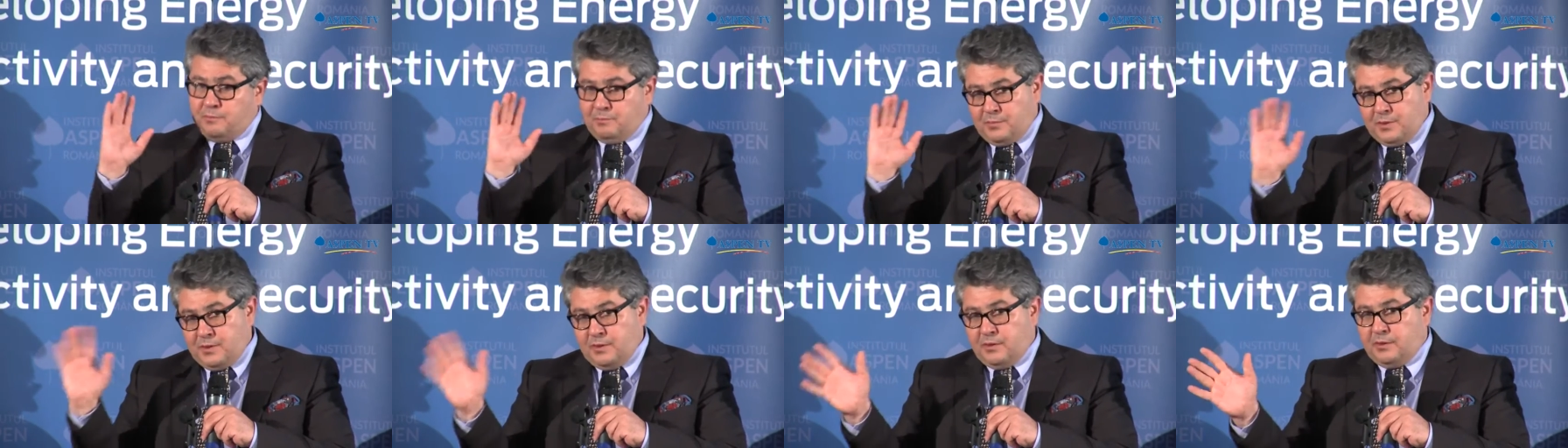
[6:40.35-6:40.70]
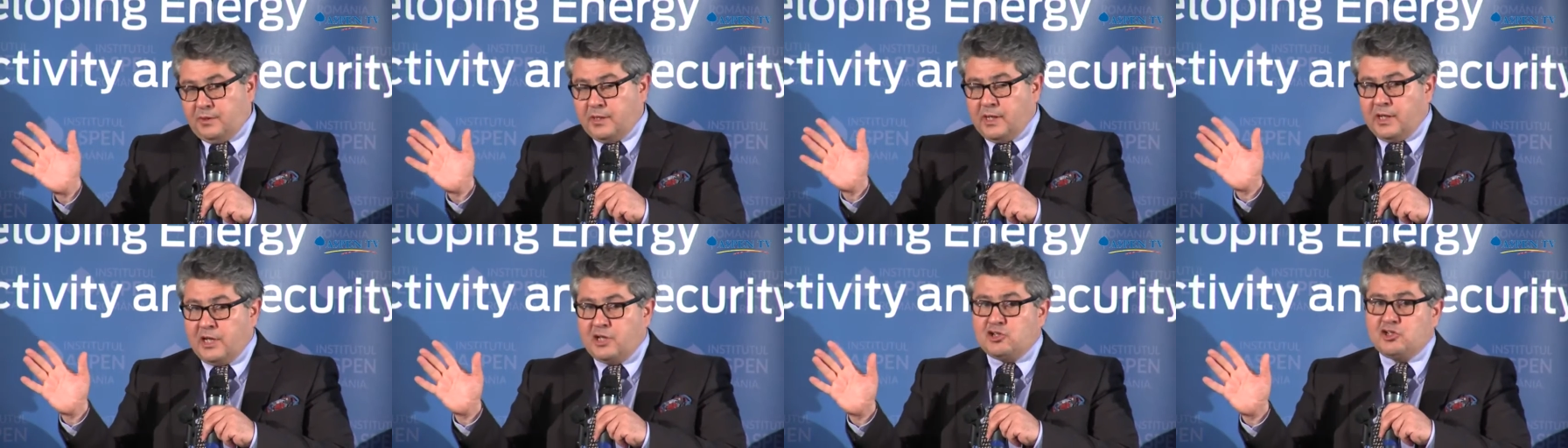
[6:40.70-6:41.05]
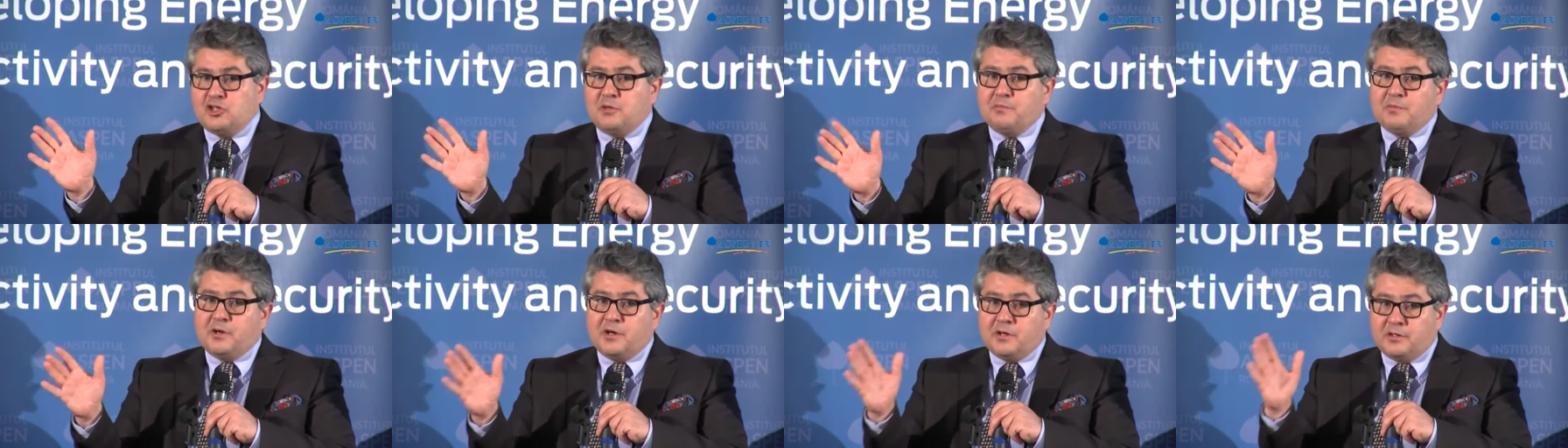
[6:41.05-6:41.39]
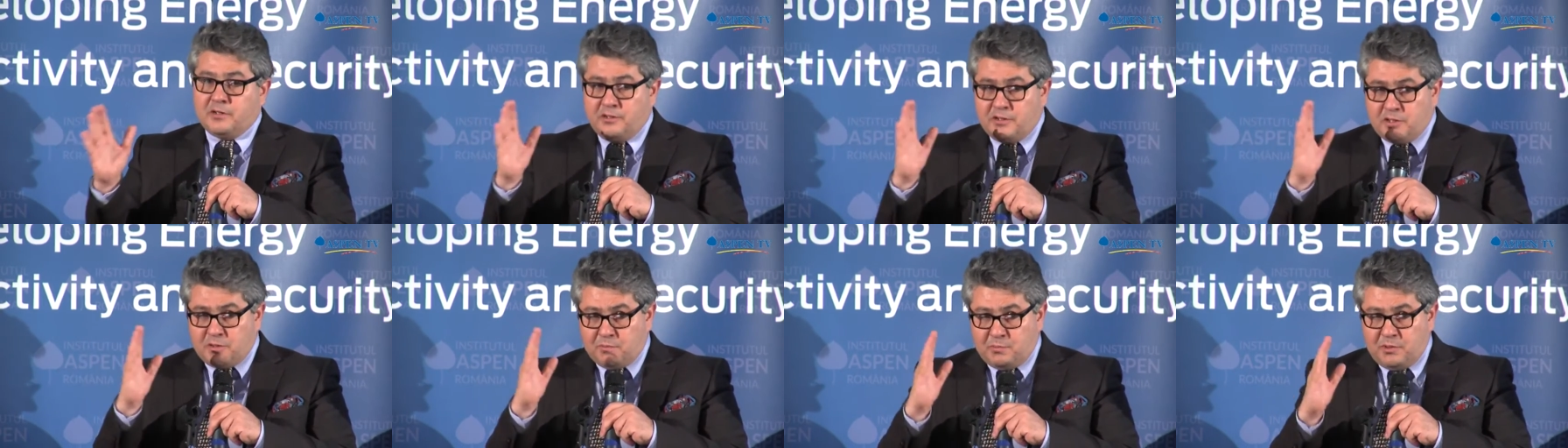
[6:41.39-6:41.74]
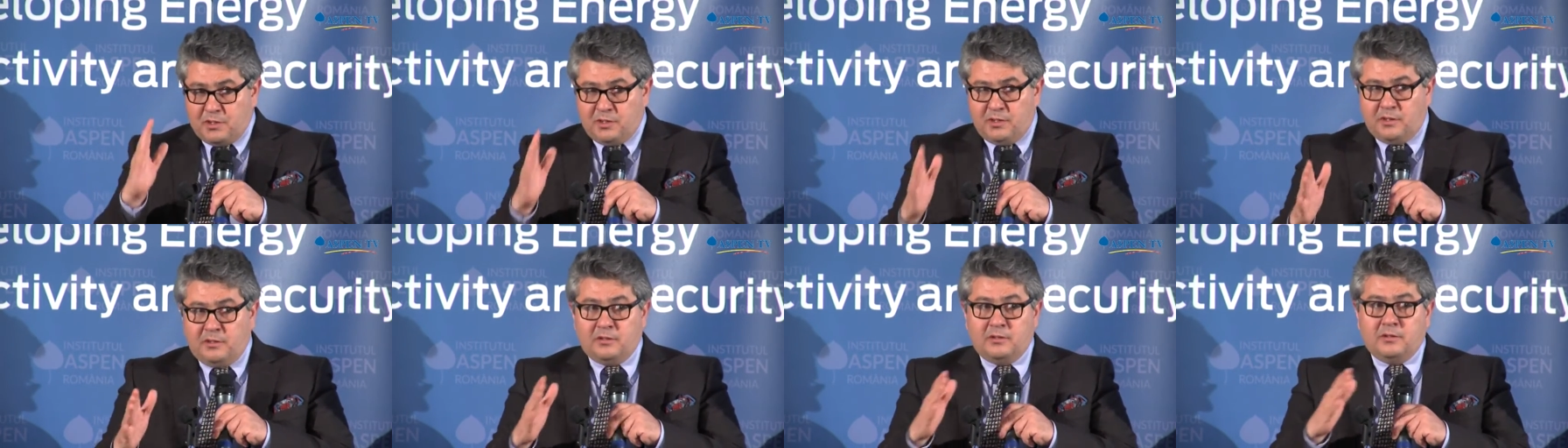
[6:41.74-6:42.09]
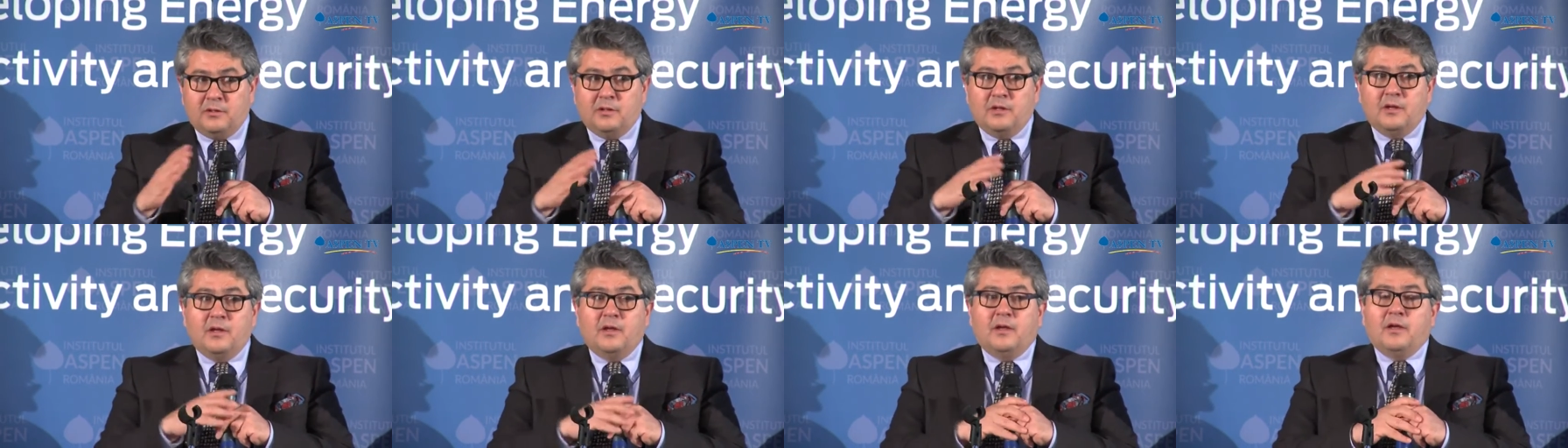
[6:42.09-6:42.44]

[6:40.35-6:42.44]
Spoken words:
be in LNG markets, be in